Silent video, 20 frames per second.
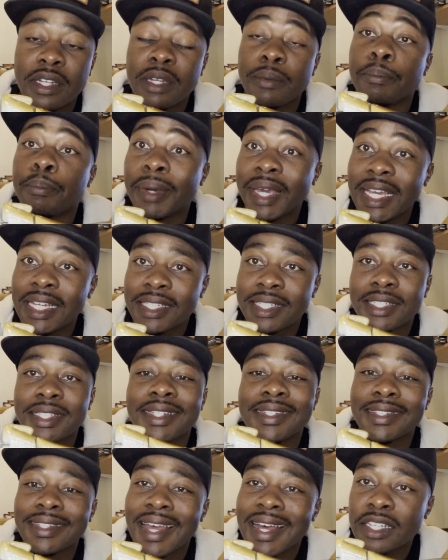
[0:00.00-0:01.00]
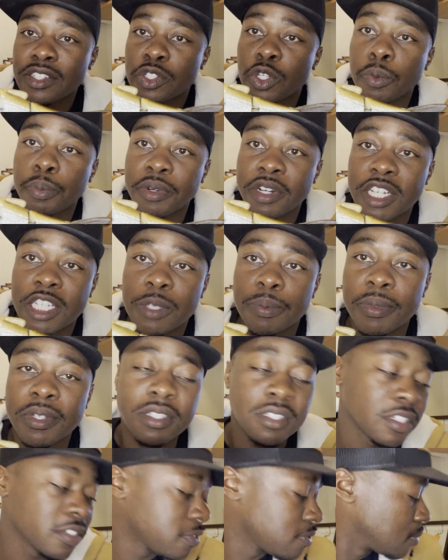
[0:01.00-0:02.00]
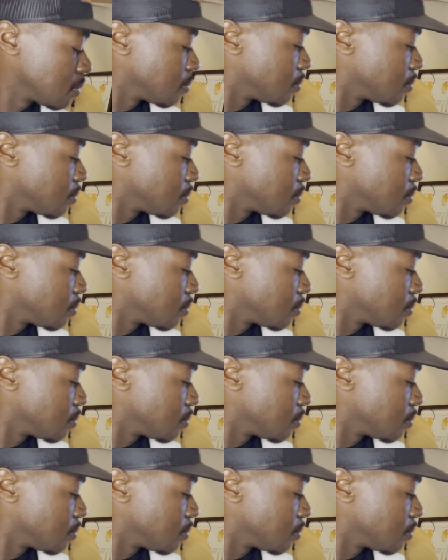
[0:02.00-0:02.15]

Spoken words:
bait that's not super expensive.